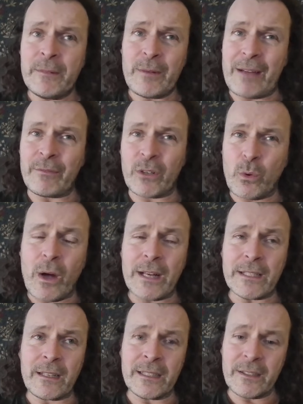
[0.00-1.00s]
we haven't
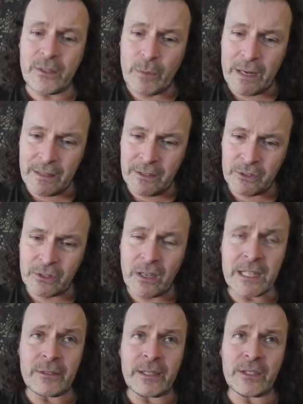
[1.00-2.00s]
quite done it the way the
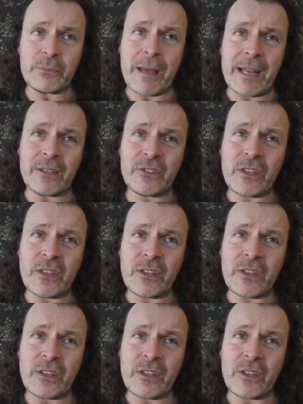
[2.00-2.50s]
designer expects.